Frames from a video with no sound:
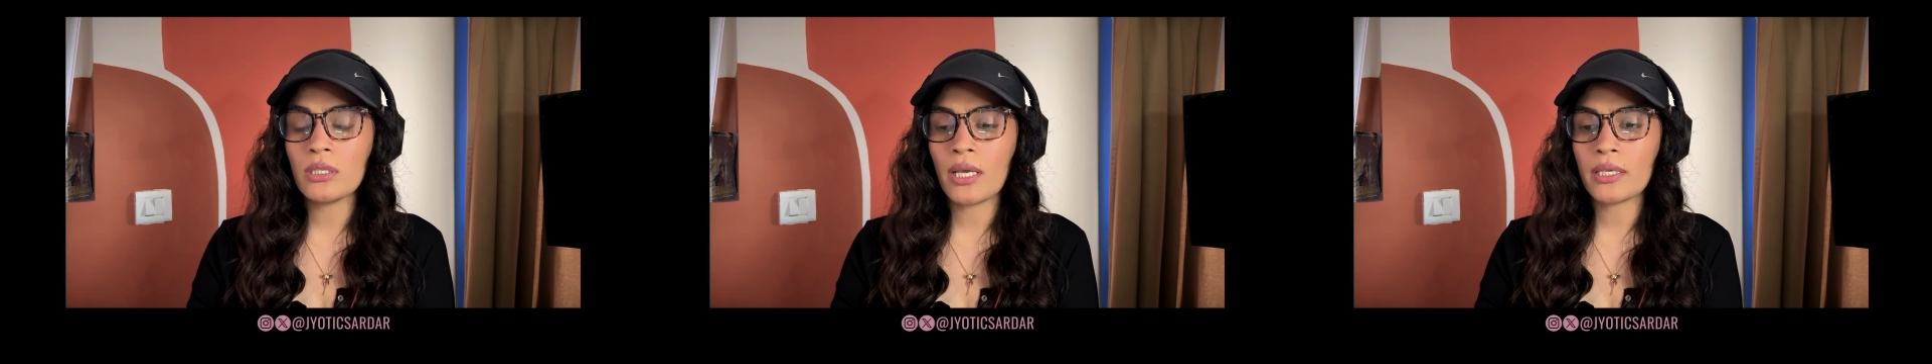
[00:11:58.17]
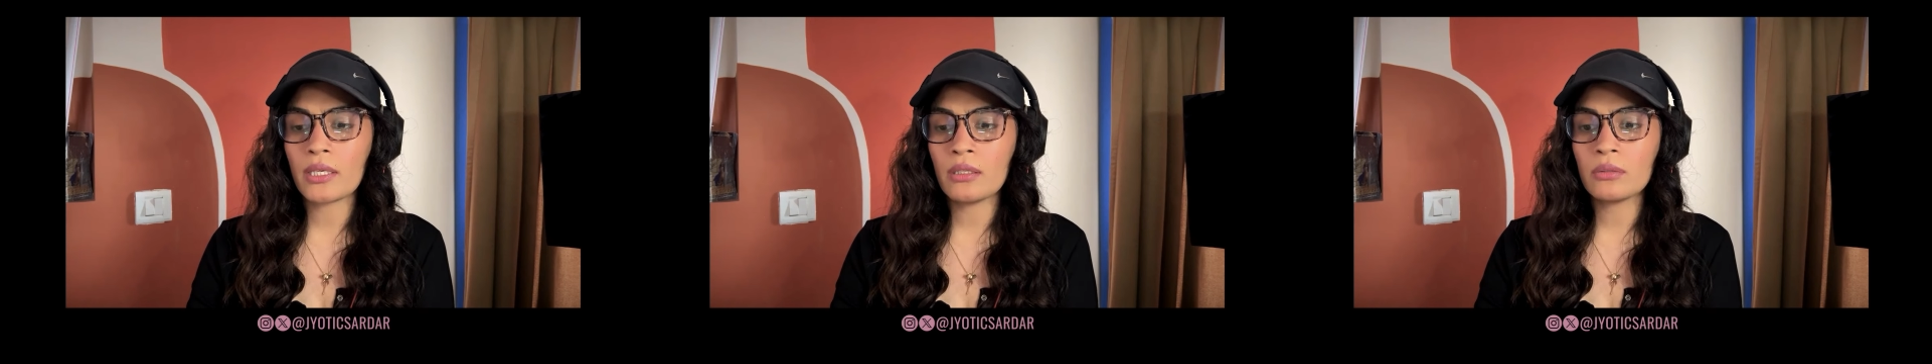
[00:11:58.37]

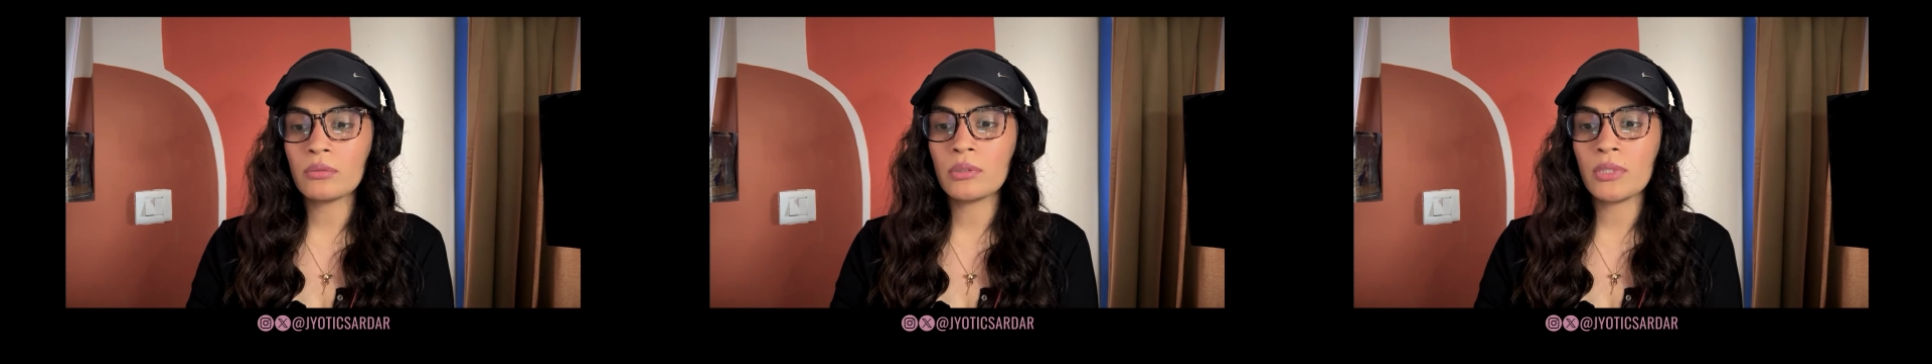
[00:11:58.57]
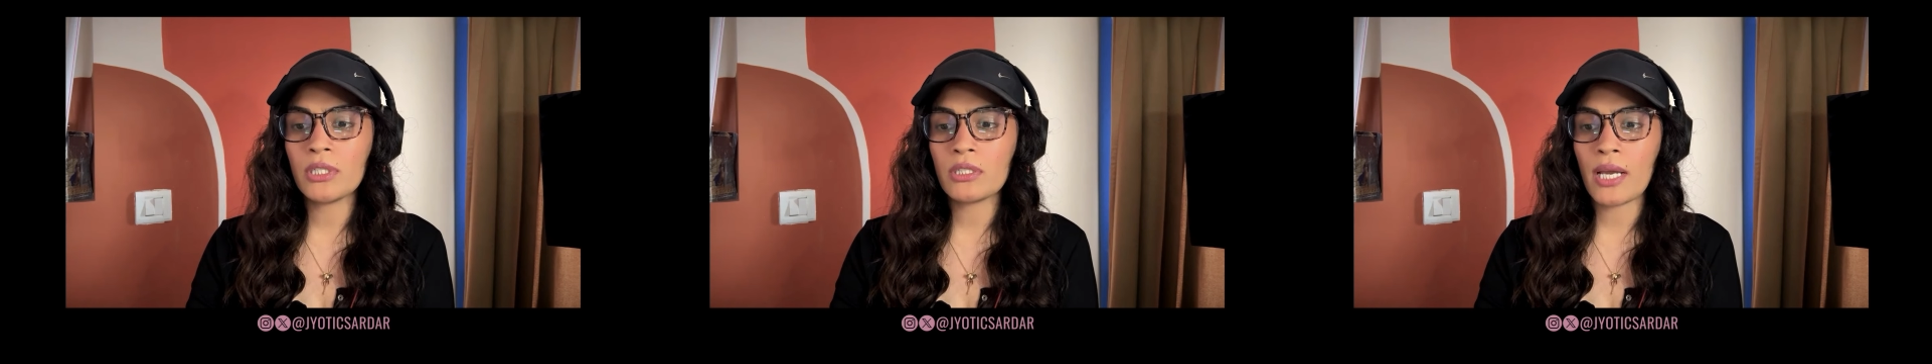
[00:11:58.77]
like
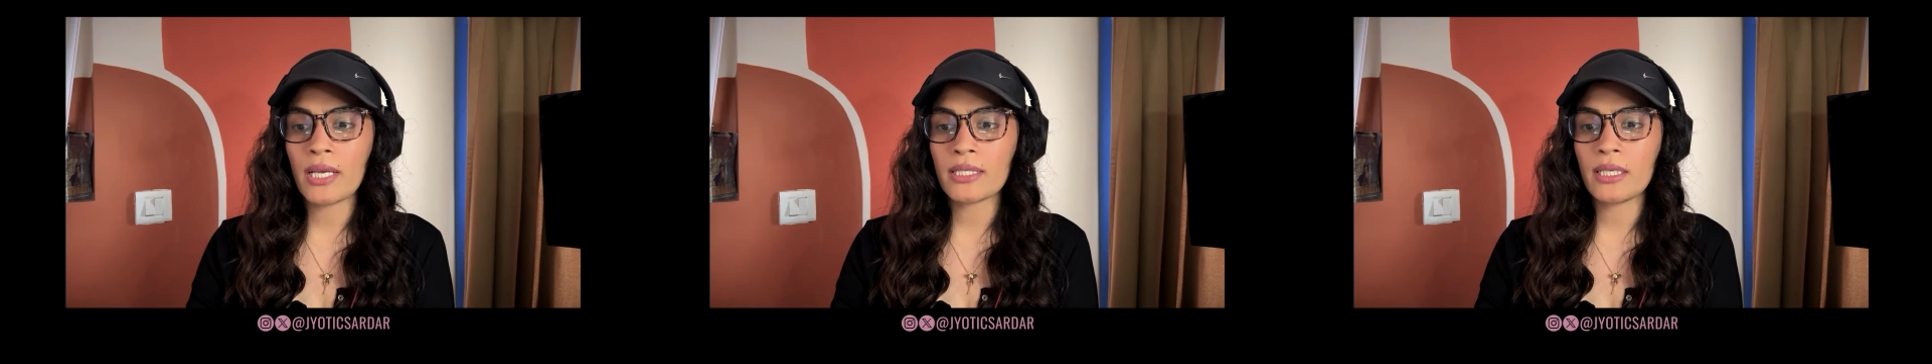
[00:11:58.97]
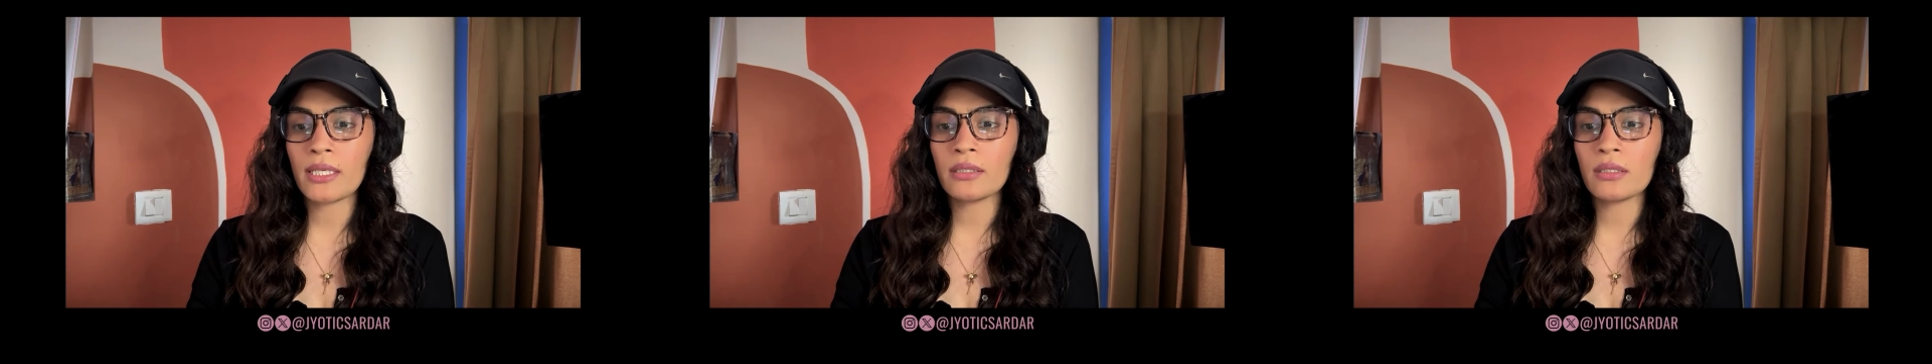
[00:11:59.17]
earwormy
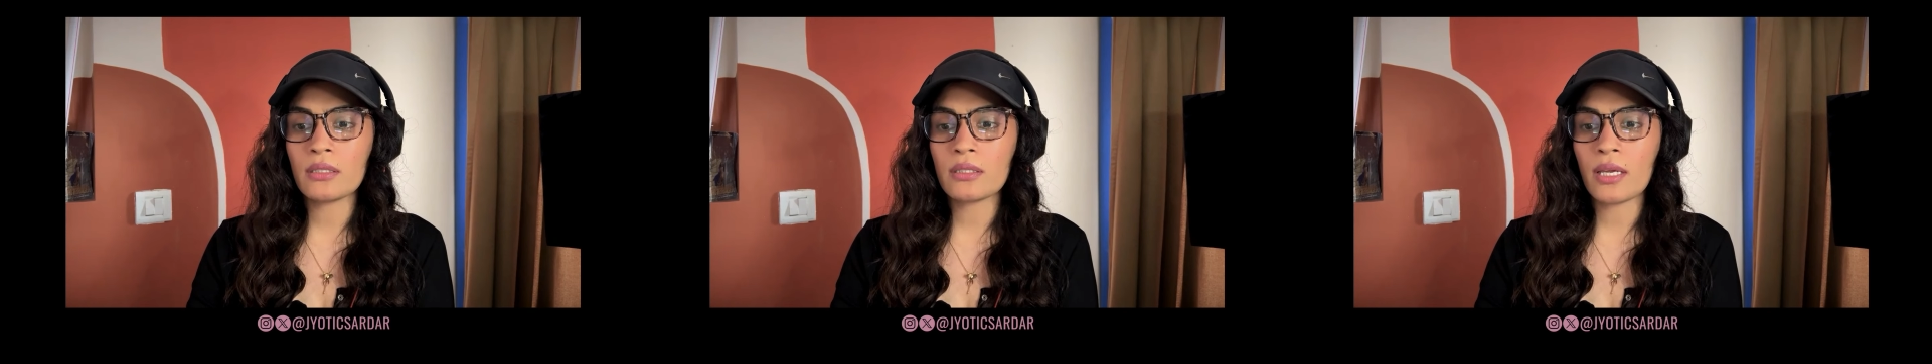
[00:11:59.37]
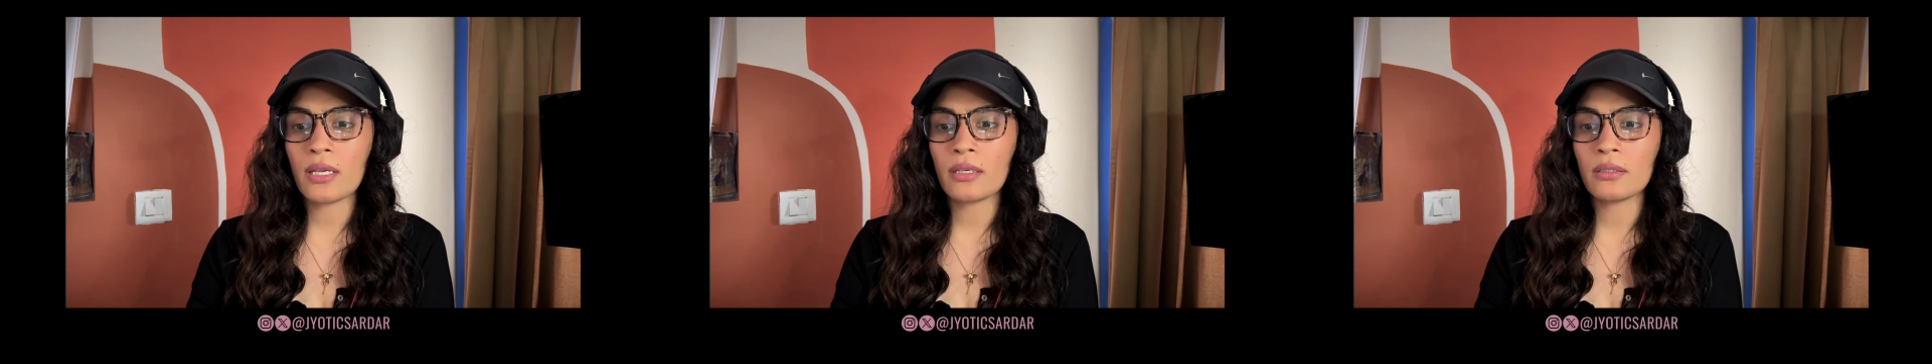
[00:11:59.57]
tracks like
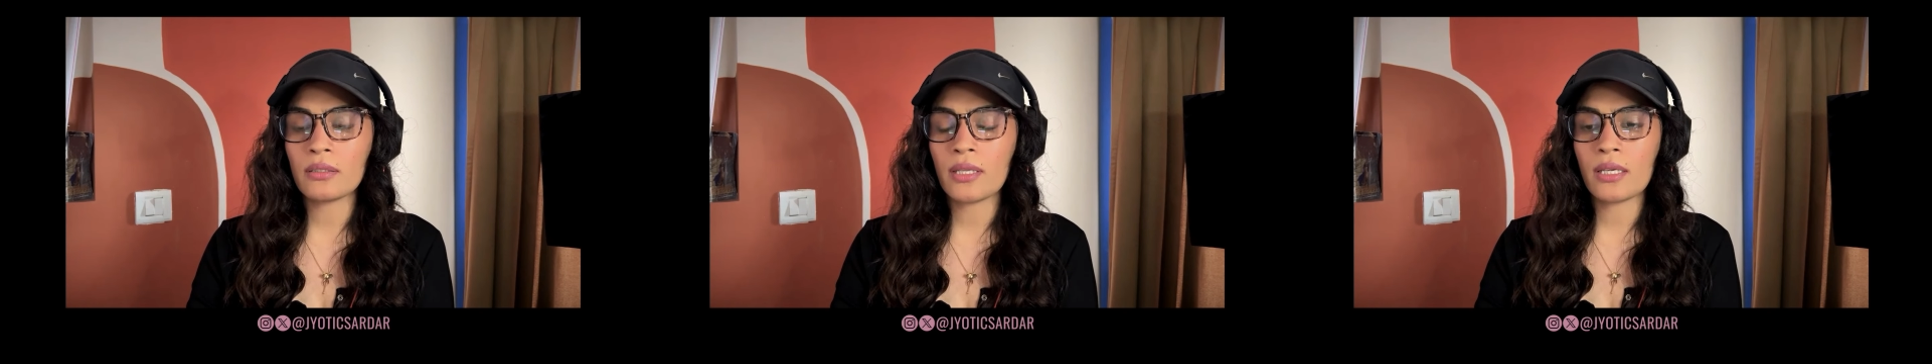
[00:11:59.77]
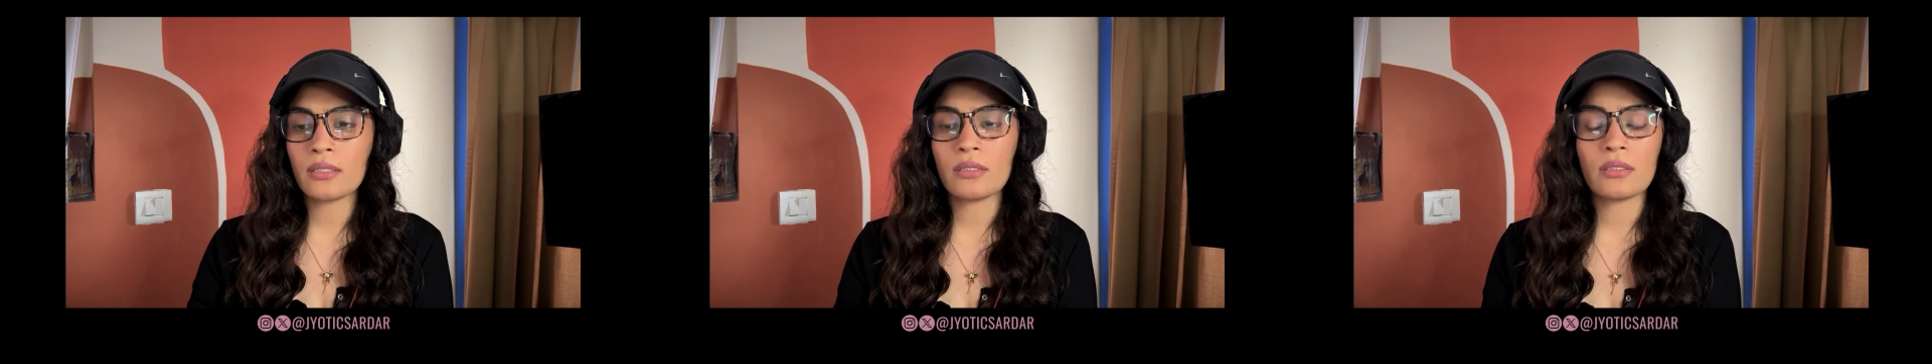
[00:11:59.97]
this that
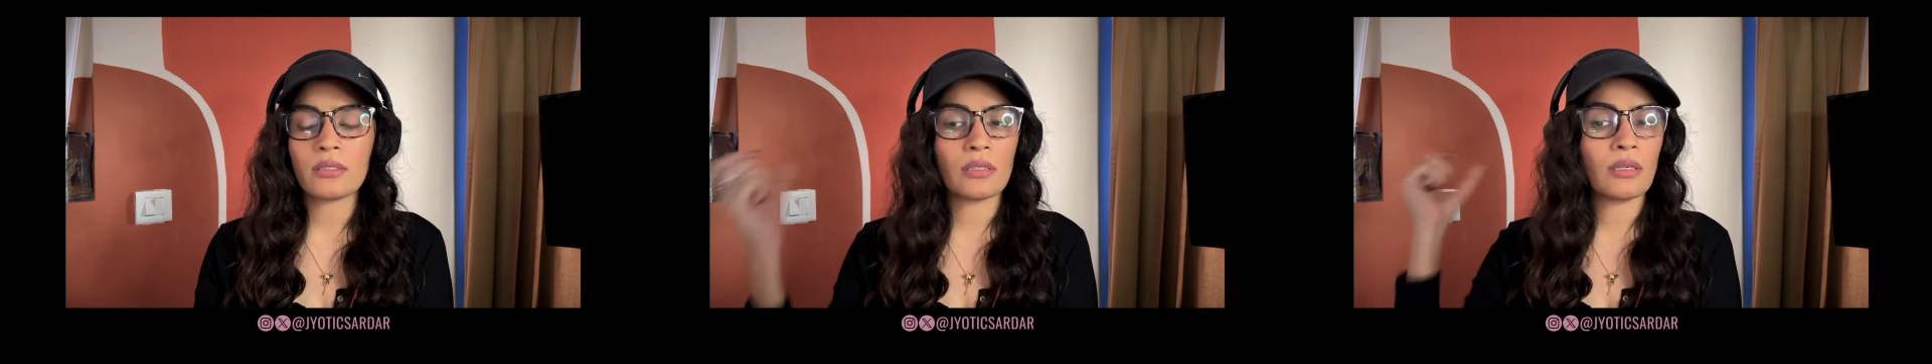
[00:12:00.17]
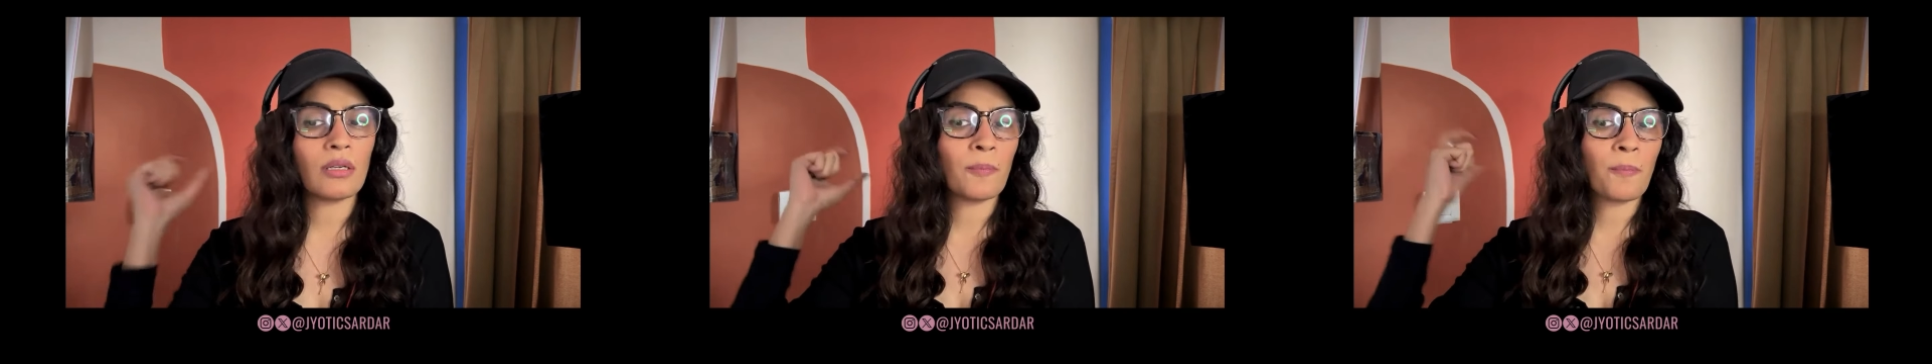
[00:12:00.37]
that
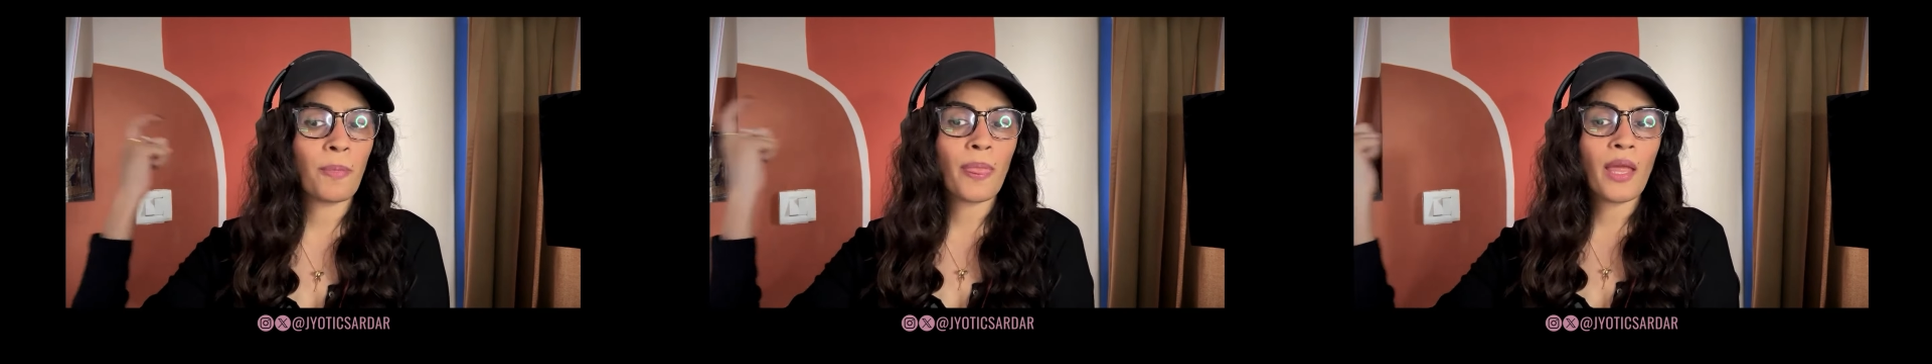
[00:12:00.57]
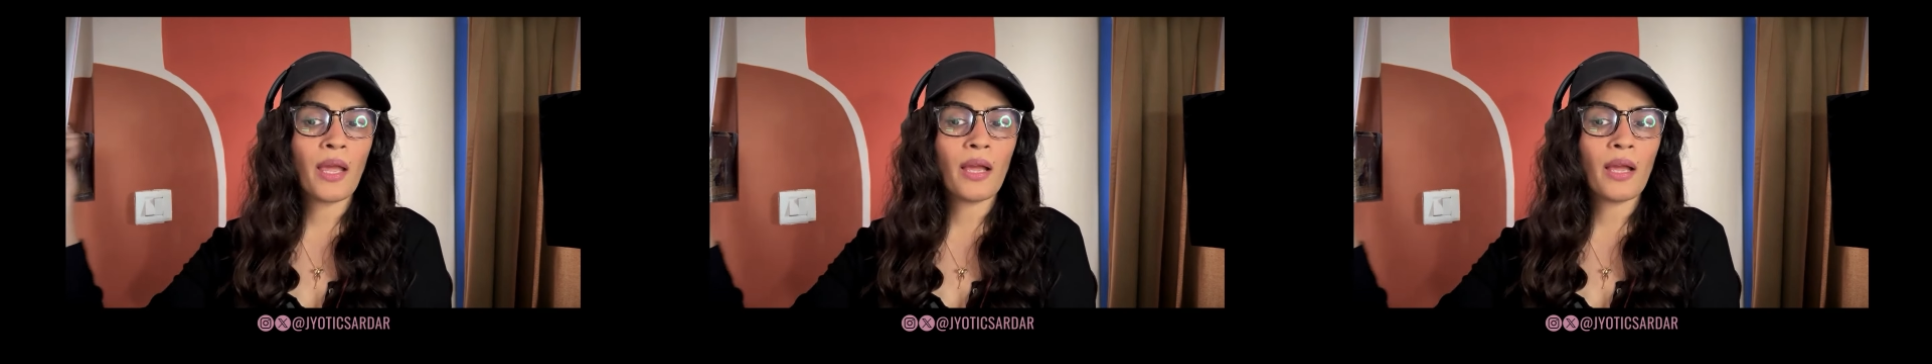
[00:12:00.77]
um